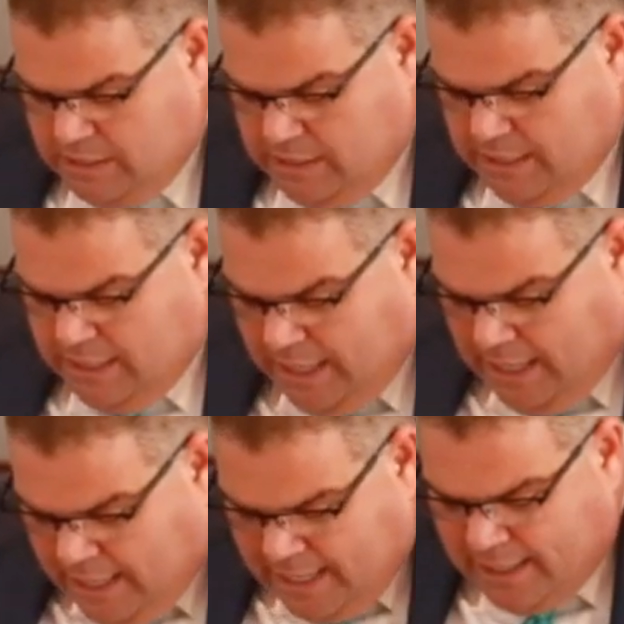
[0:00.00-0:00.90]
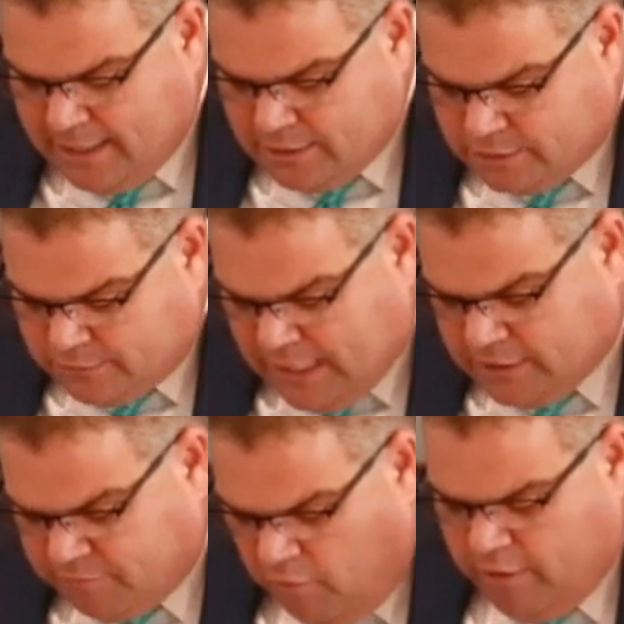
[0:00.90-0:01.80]
uh, it is, it's
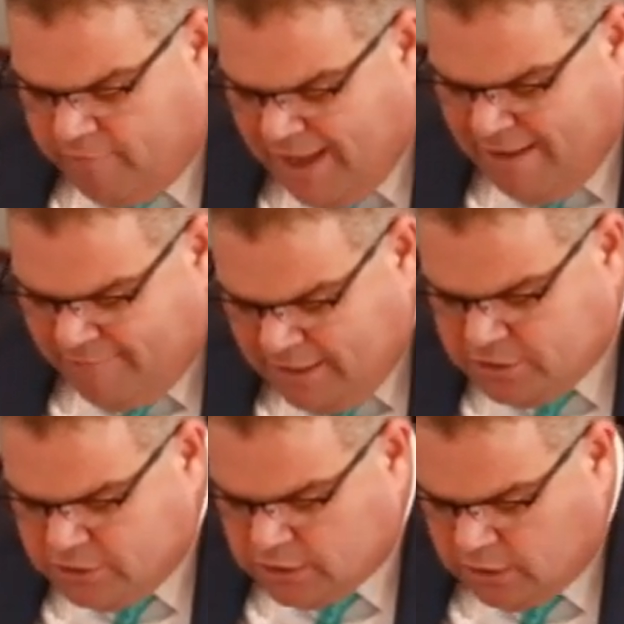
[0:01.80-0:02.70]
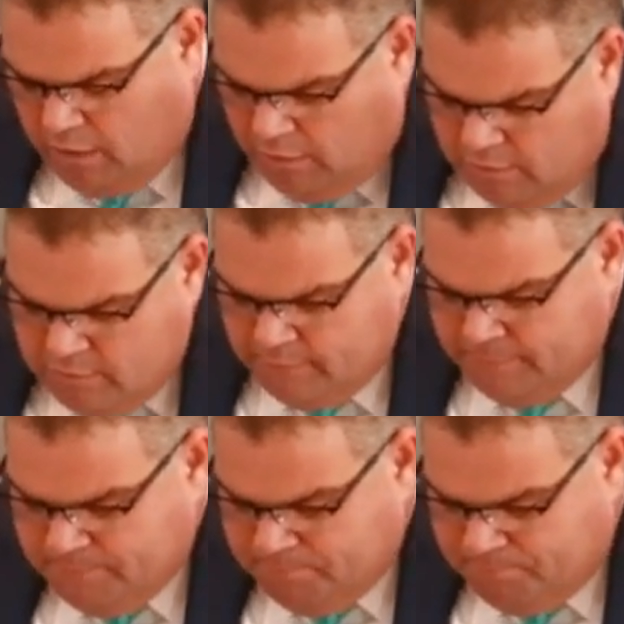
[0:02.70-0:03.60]
45 inches long,
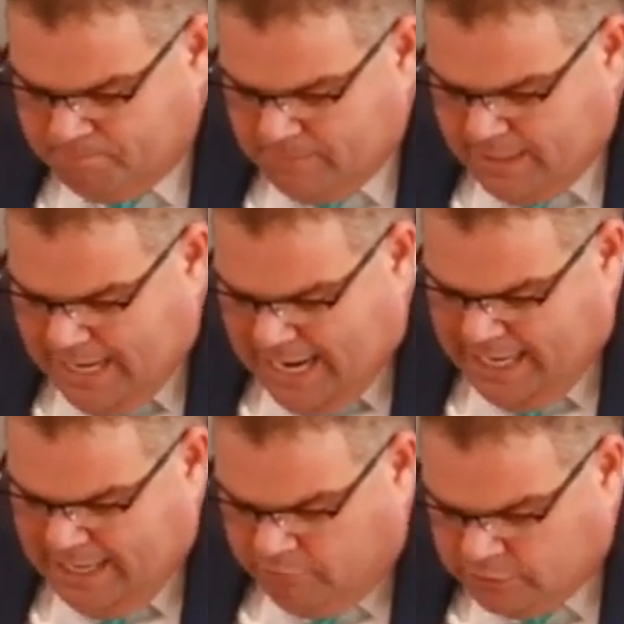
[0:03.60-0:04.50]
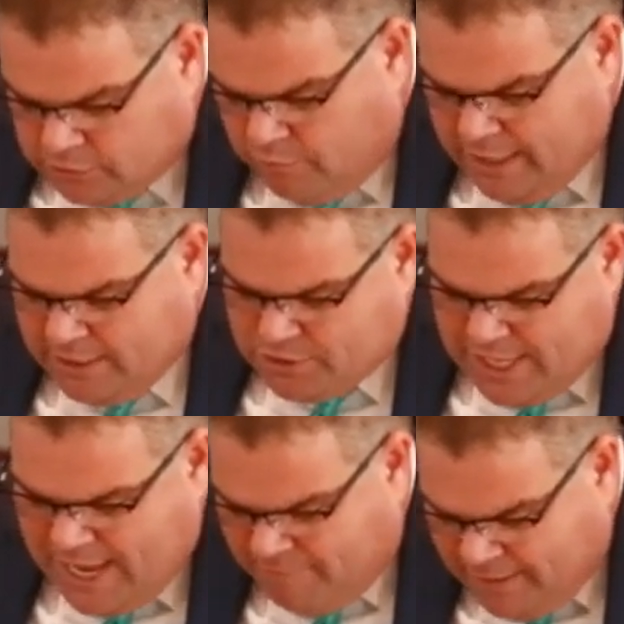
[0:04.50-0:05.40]
and it was
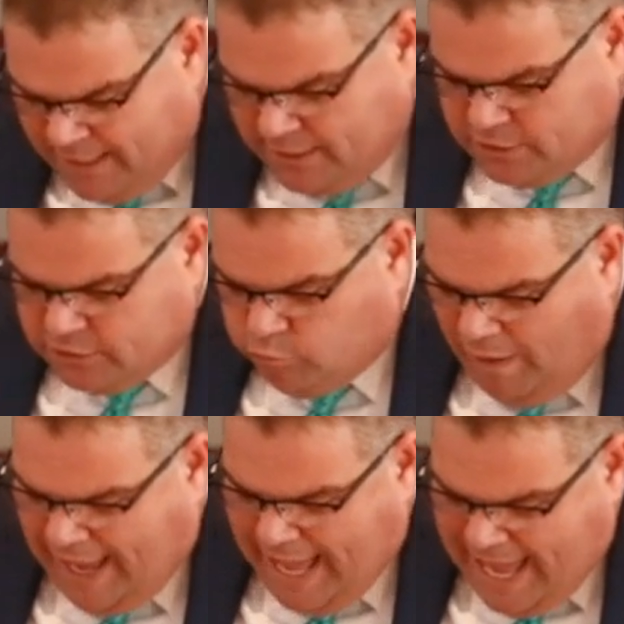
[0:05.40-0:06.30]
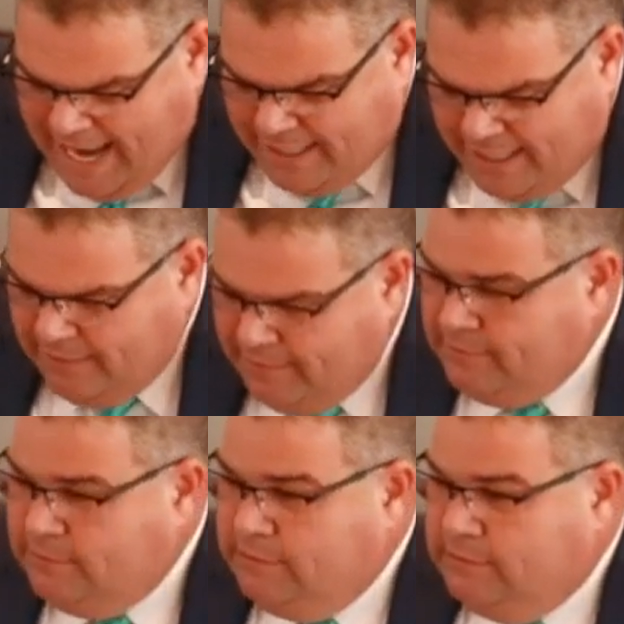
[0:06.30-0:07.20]
27 inches wide,
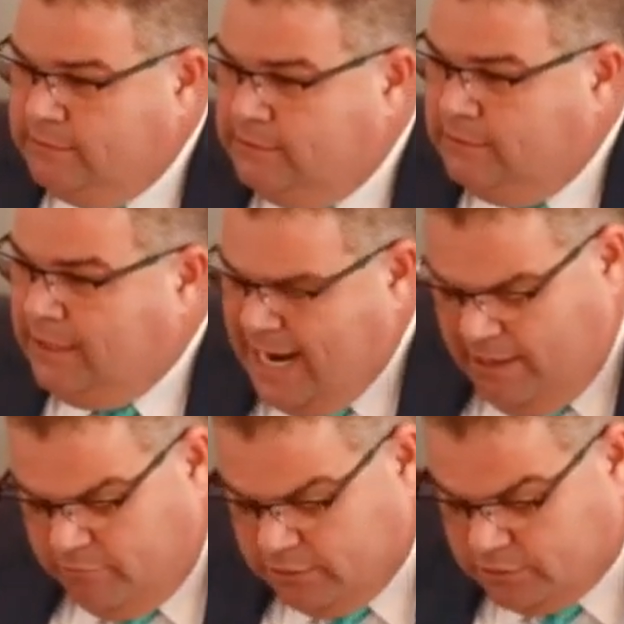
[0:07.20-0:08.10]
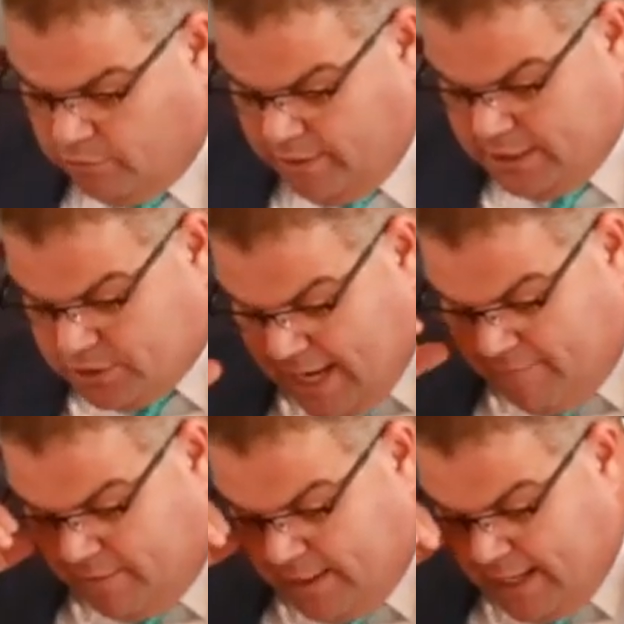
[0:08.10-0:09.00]
and it was
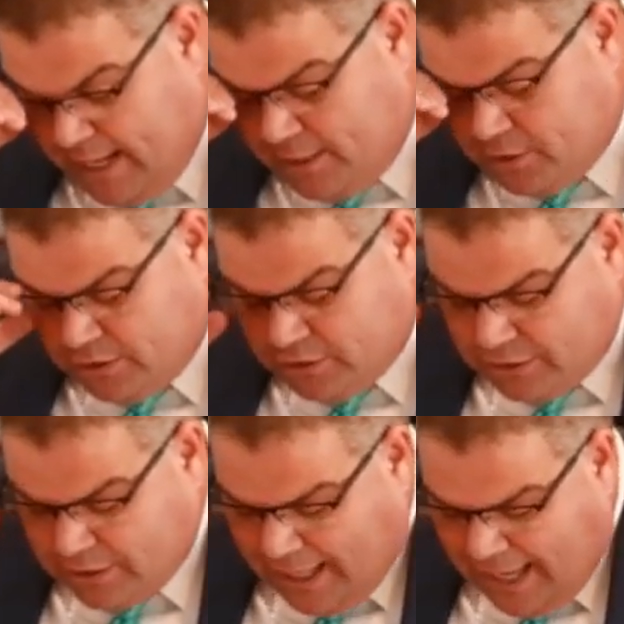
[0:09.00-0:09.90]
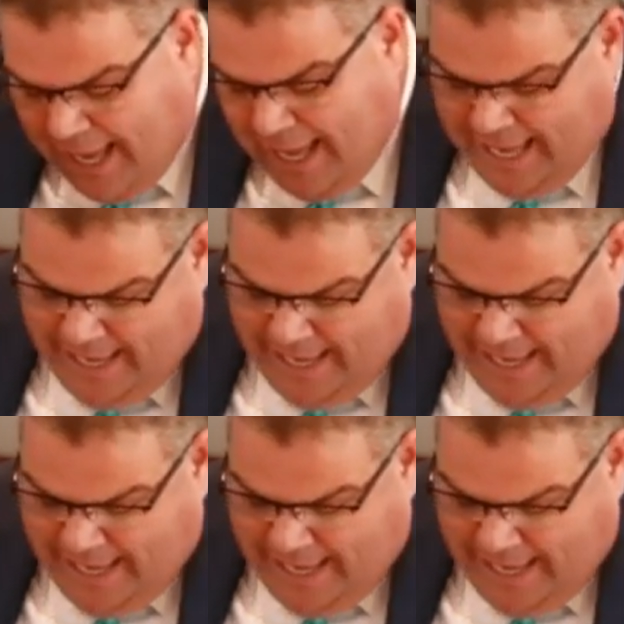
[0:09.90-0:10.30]
27 inches high.